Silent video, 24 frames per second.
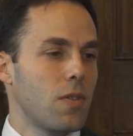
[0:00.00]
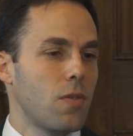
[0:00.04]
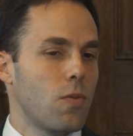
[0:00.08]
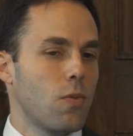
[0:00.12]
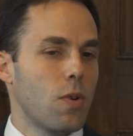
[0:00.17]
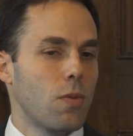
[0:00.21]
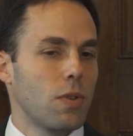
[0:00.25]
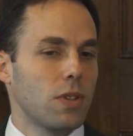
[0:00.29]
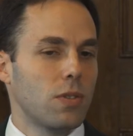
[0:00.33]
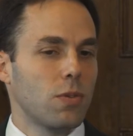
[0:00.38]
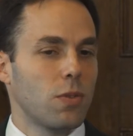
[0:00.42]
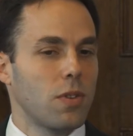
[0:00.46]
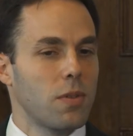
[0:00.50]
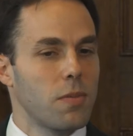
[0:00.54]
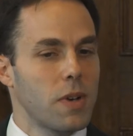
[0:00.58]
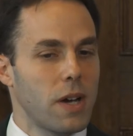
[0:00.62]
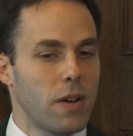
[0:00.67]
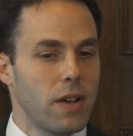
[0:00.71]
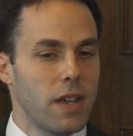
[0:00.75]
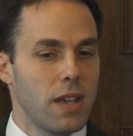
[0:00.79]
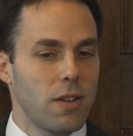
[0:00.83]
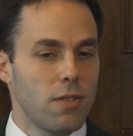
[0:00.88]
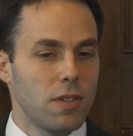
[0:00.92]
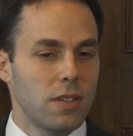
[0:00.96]
What we're talking
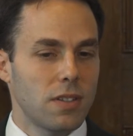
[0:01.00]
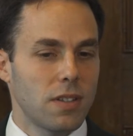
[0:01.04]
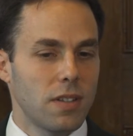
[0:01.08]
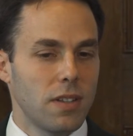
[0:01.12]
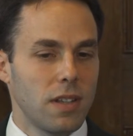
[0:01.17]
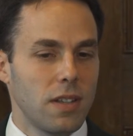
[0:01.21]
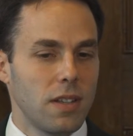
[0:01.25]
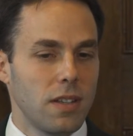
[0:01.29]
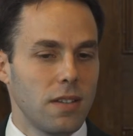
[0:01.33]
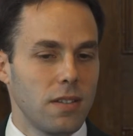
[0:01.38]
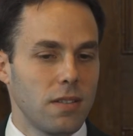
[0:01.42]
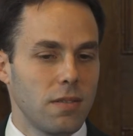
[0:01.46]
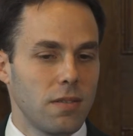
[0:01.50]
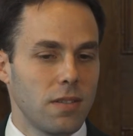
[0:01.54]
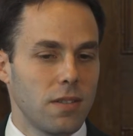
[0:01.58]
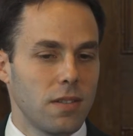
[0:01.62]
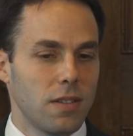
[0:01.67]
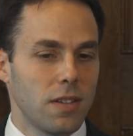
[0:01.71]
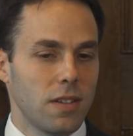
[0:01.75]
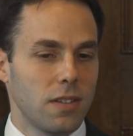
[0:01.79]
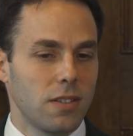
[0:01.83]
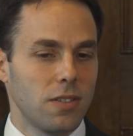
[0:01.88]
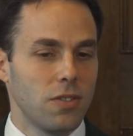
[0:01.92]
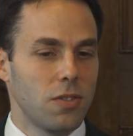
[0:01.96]
about here is something
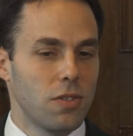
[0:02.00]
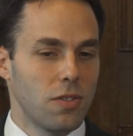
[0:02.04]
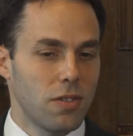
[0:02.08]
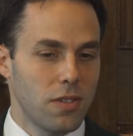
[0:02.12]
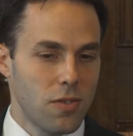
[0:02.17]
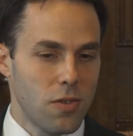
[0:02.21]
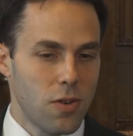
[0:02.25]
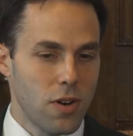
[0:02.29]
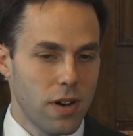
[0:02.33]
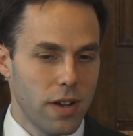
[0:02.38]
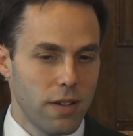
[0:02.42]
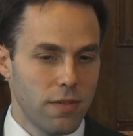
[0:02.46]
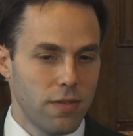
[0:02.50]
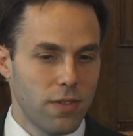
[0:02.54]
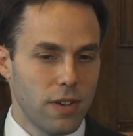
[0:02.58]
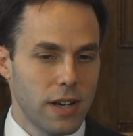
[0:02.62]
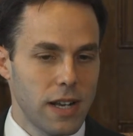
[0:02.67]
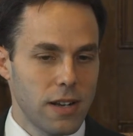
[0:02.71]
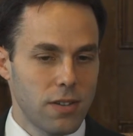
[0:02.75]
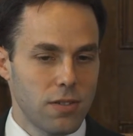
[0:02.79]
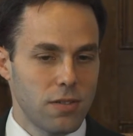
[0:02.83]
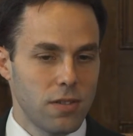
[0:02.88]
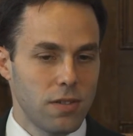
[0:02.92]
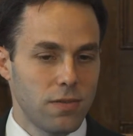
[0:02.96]
that's not quite
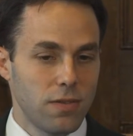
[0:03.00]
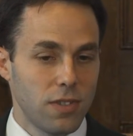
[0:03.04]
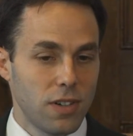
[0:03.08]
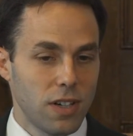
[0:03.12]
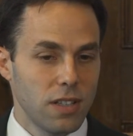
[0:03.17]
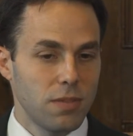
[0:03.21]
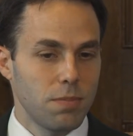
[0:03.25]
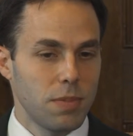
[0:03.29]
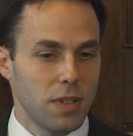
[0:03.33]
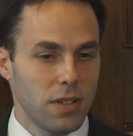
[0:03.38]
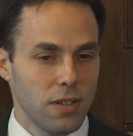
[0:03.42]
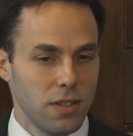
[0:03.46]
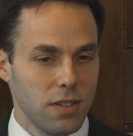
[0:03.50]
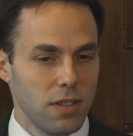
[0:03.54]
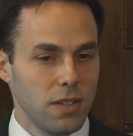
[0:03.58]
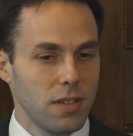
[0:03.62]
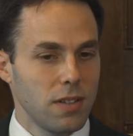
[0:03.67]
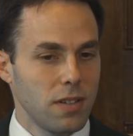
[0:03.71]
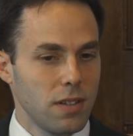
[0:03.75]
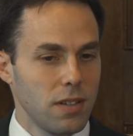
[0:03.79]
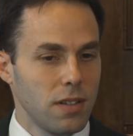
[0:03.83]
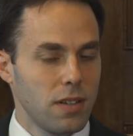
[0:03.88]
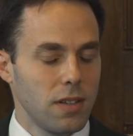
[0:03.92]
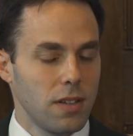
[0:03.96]
financial advice, because
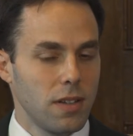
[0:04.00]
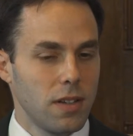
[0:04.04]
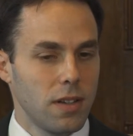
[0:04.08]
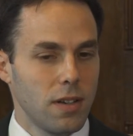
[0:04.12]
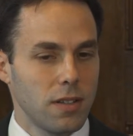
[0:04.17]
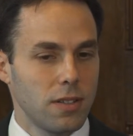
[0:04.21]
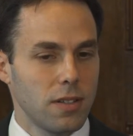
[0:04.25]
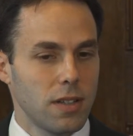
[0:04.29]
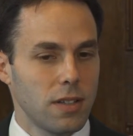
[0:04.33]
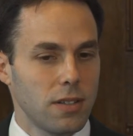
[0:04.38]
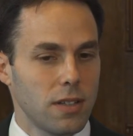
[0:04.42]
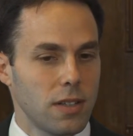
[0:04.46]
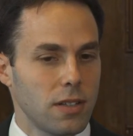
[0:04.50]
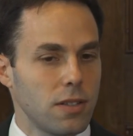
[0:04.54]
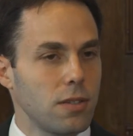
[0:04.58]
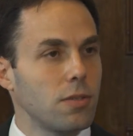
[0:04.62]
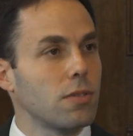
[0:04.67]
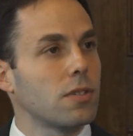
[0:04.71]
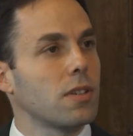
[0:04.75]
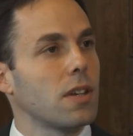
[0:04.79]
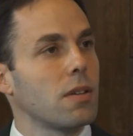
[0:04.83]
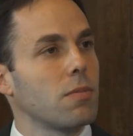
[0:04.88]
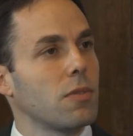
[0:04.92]
as you were saying